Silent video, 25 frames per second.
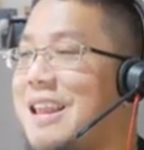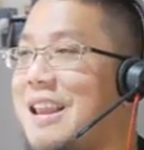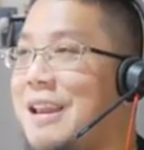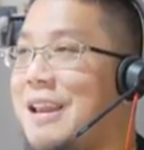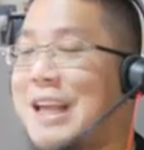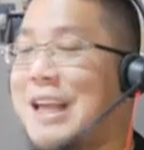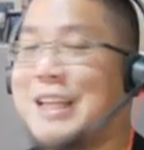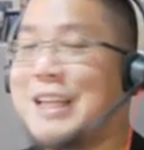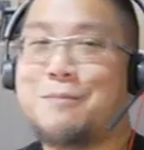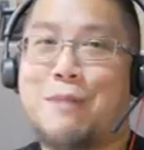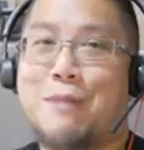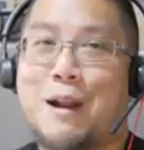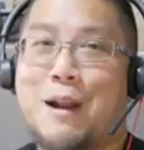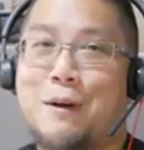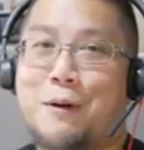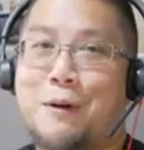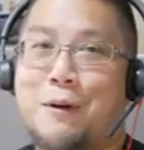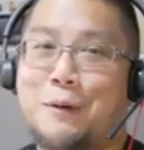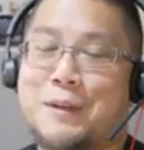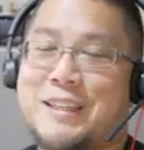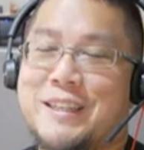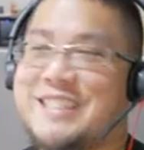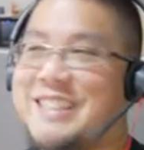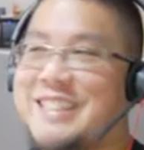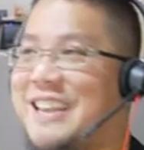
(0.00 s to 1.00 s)
Les Brown
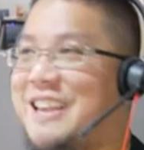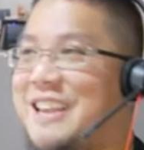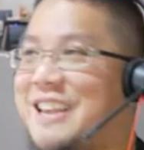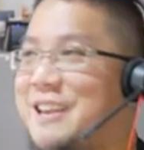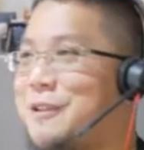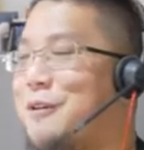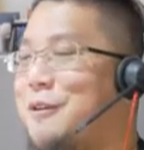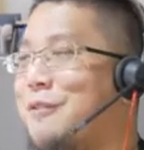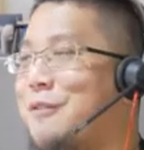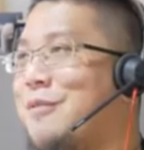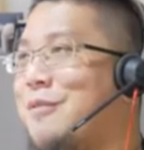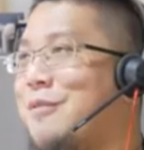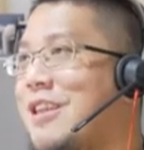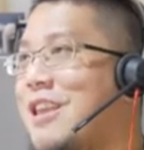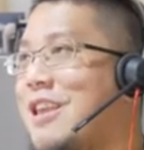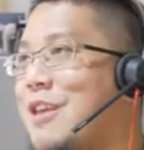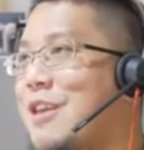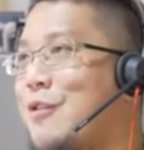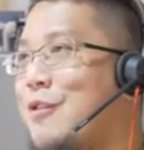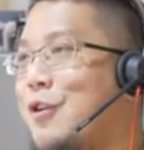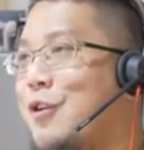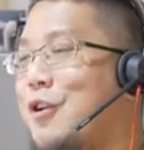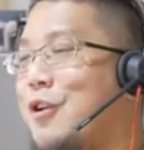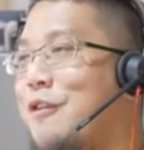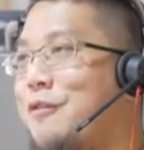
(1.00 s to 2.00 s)
always say, if
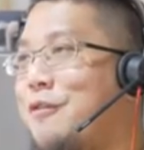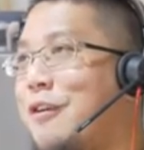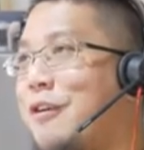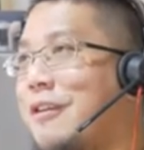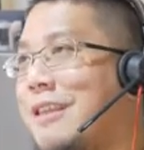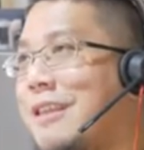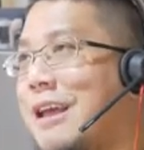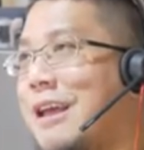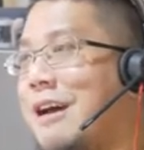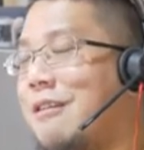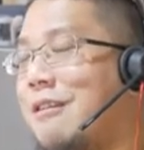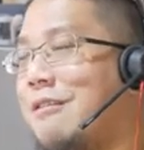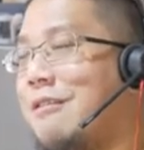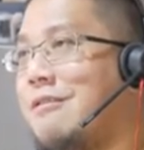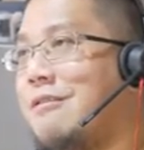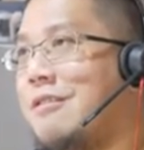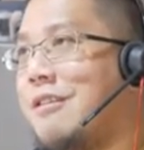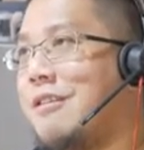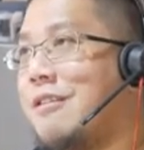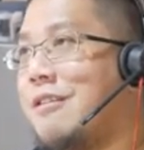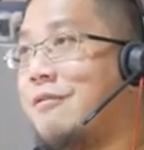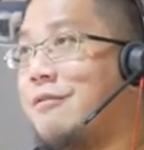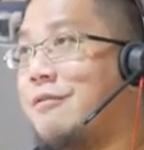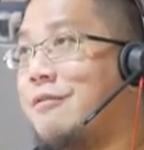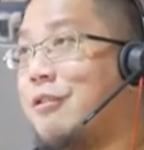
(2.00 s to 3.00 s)
you're gonna fall down
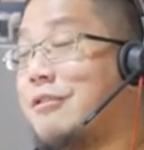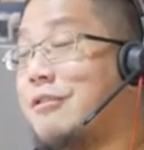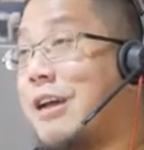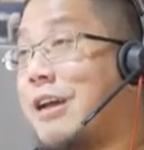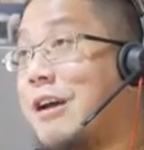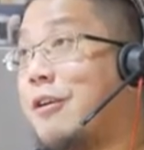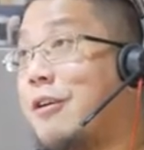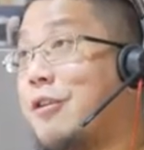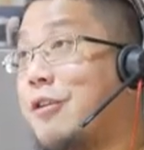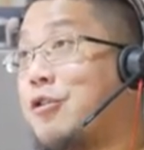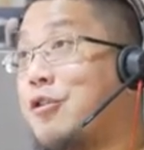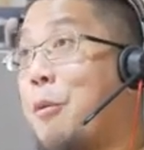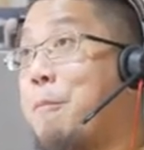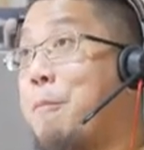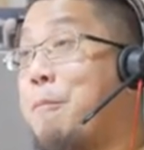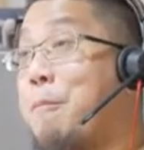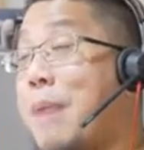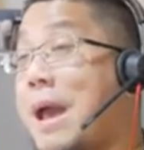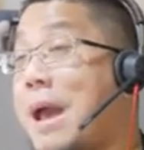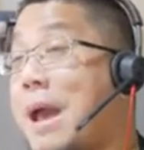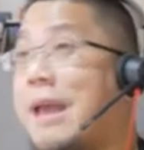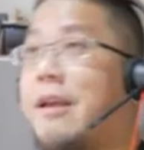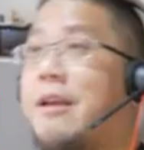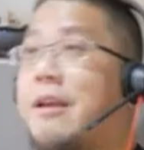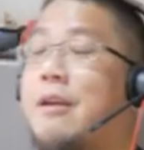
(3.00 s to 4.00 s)
on your
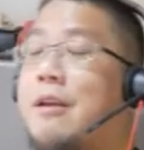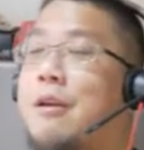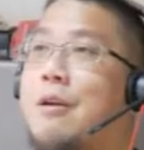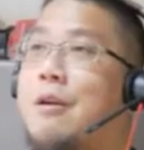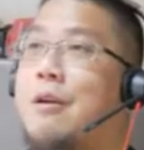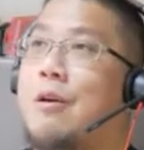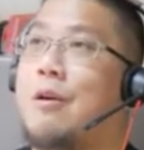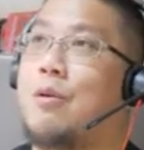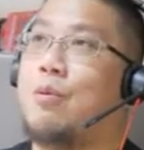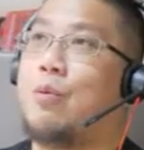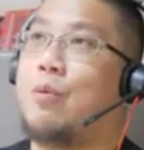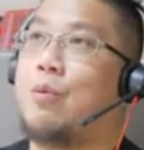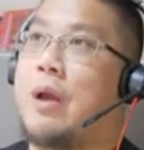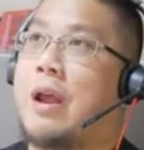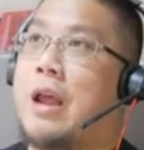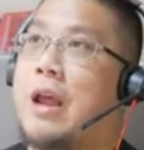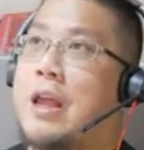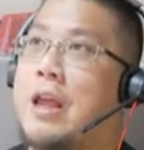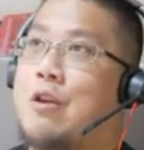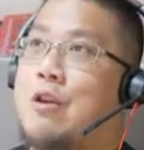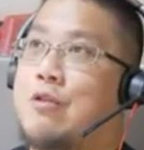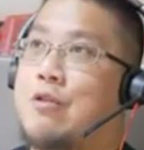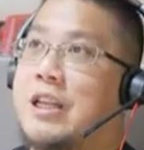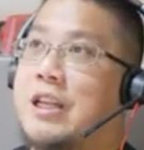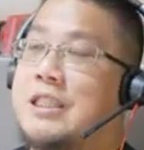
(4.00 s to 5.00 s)
back, where
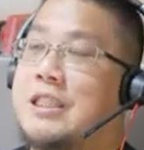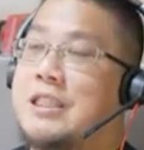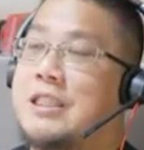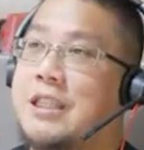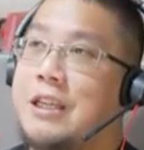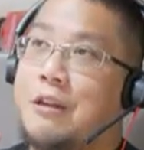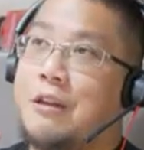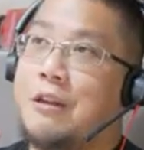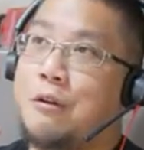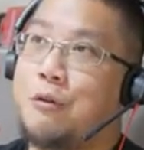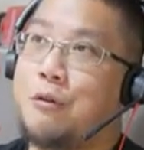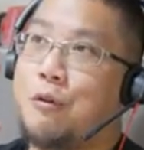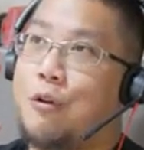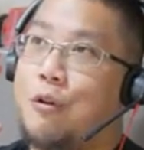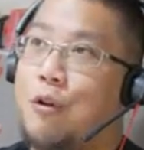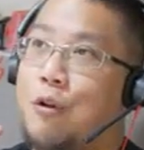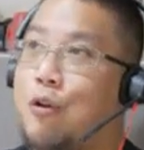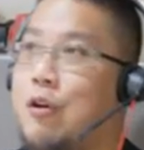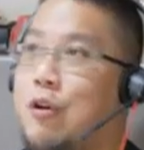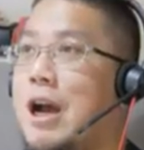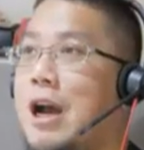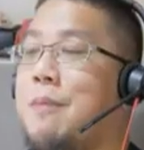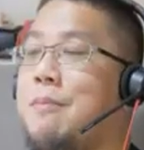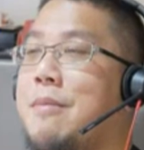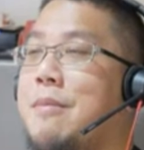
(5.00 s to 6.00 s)
you can still
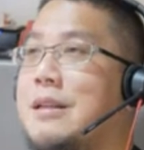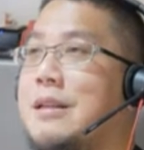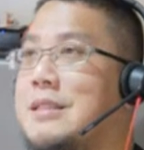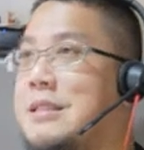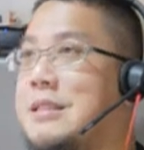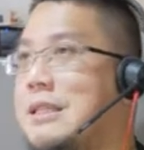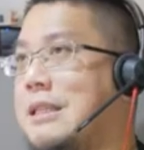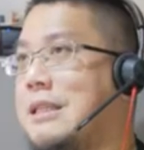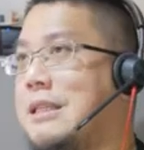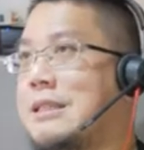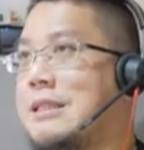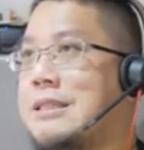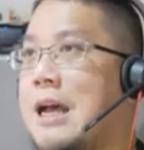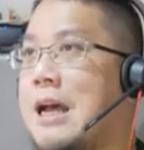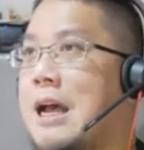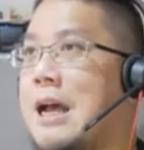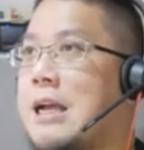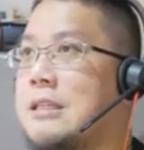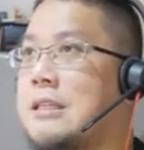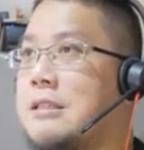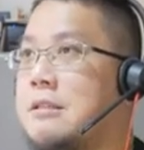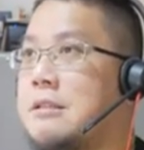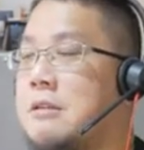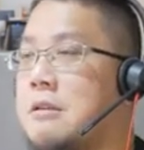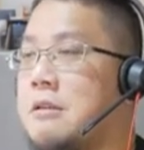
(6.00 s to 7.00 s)
look up, see the
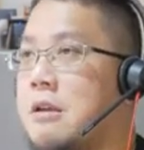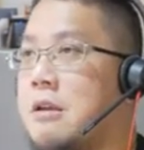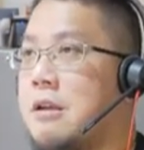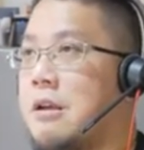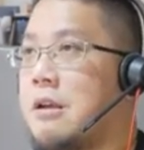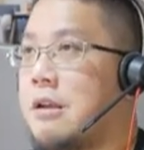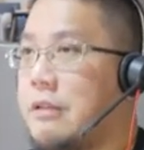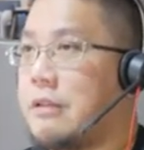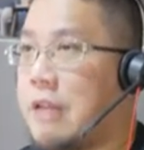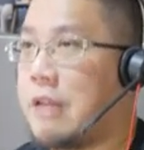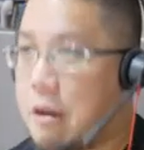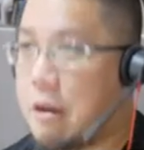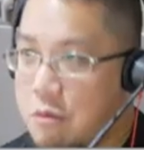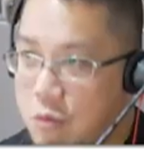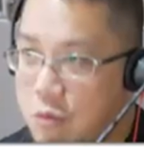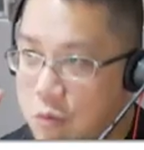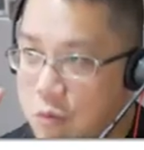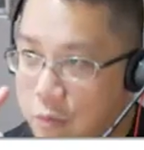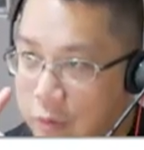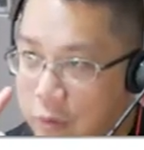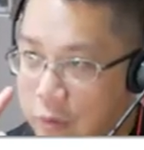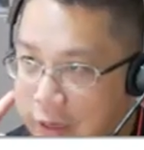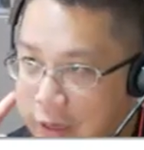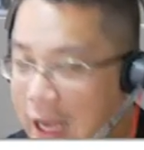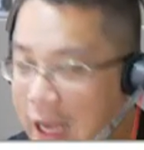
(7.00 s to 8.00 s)
stars, then
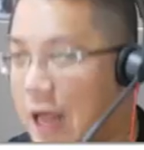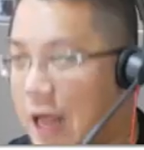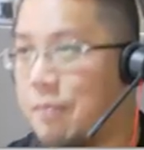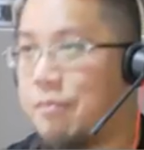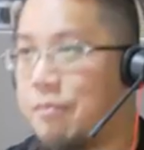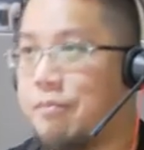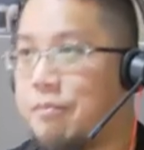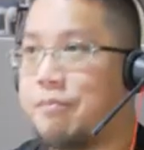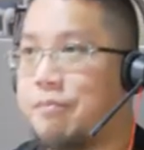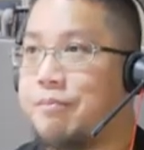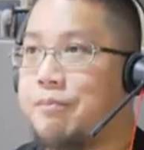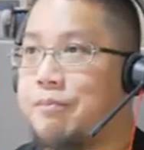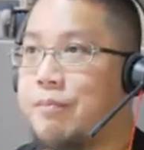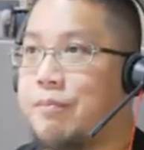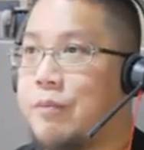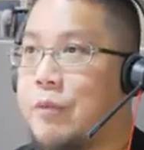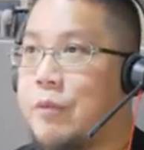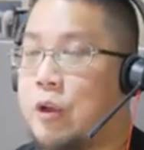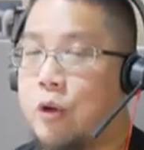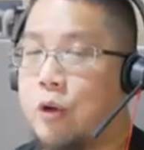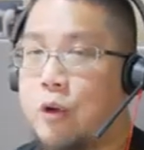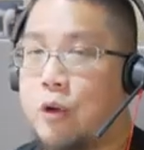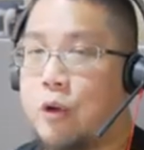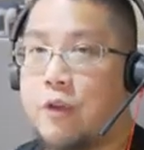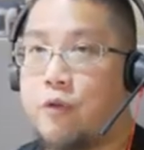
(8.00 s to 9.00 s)
get up.
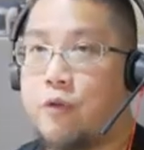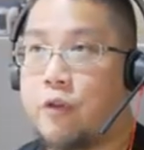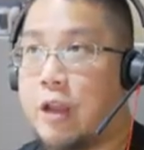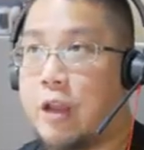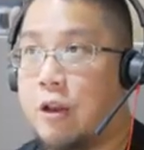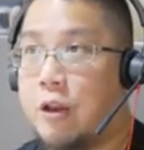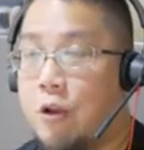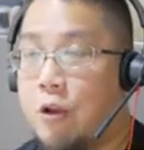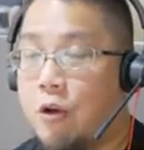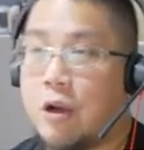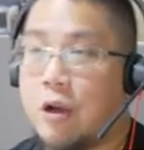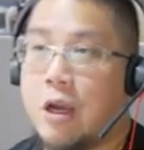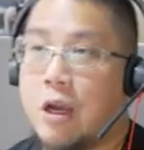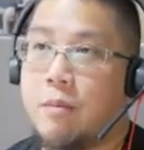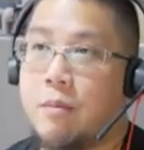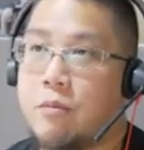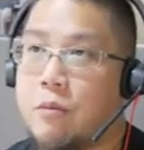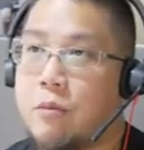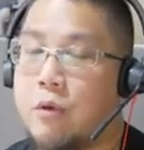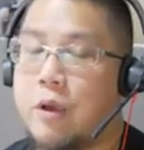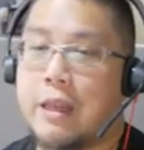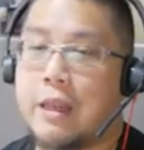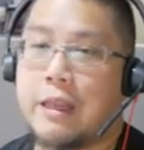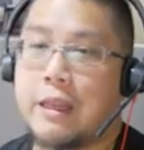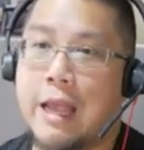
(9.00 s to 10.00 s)
If you can look up,
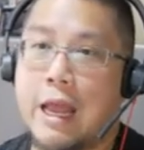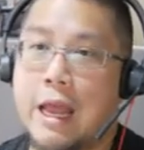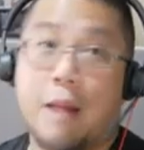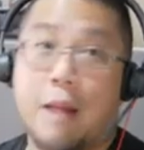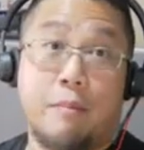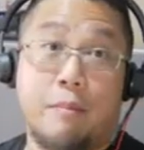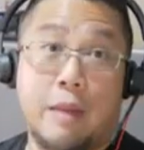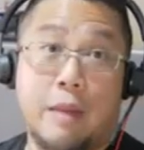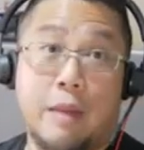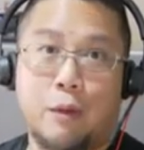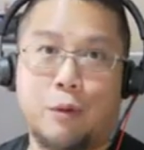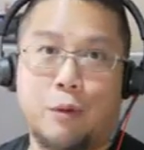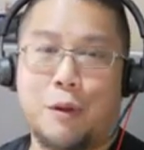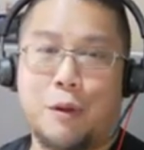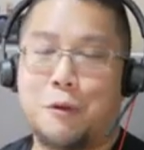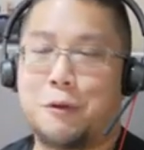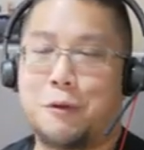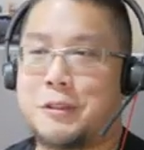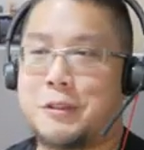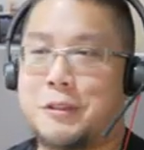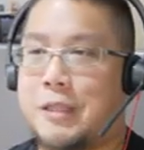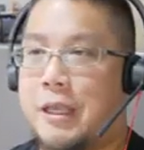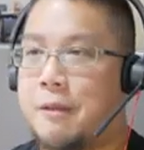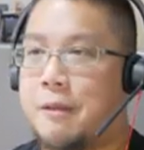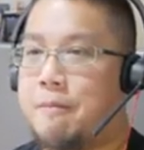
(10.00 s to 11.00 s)
you can get up. That's what you
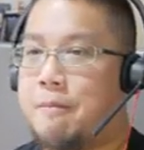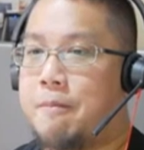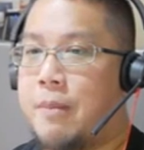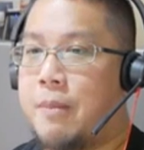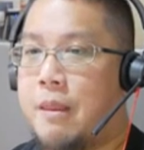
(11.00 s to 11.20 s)
say.